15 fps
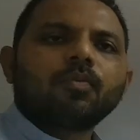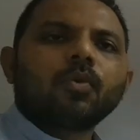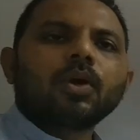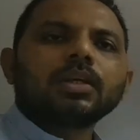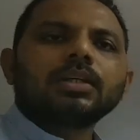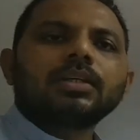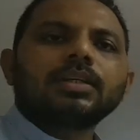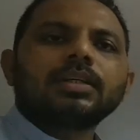
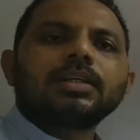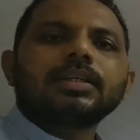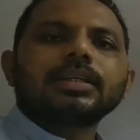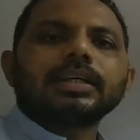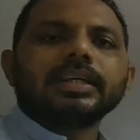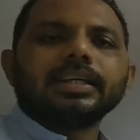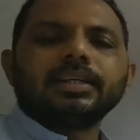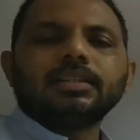water
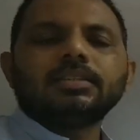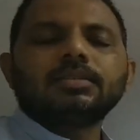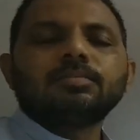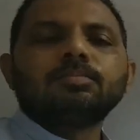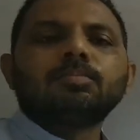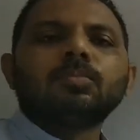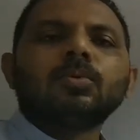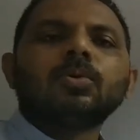is
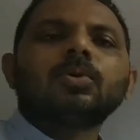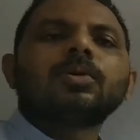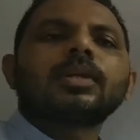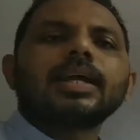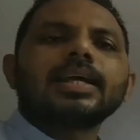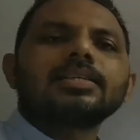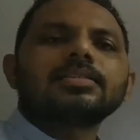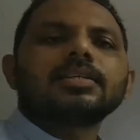more
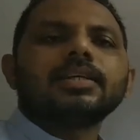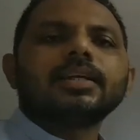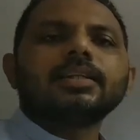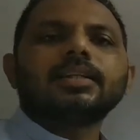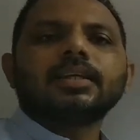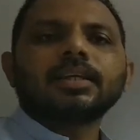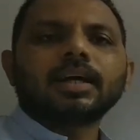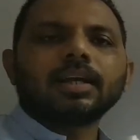
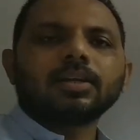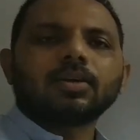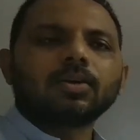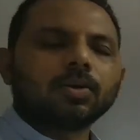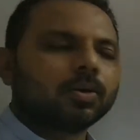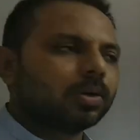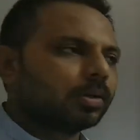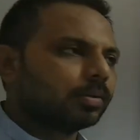acidic than
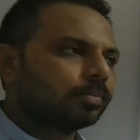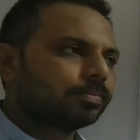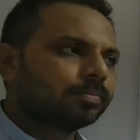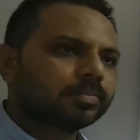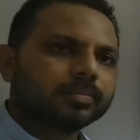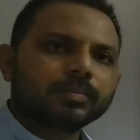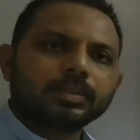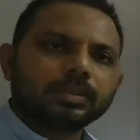alcohol.
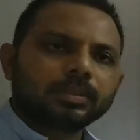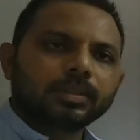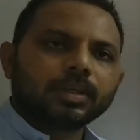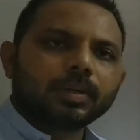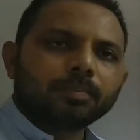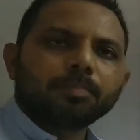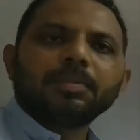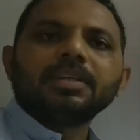
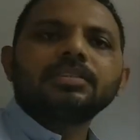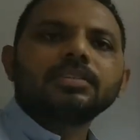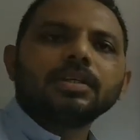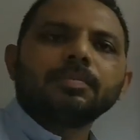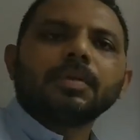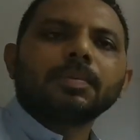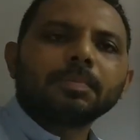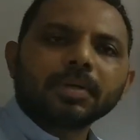Please
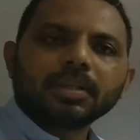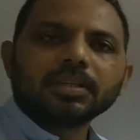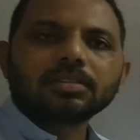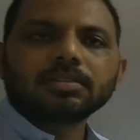remember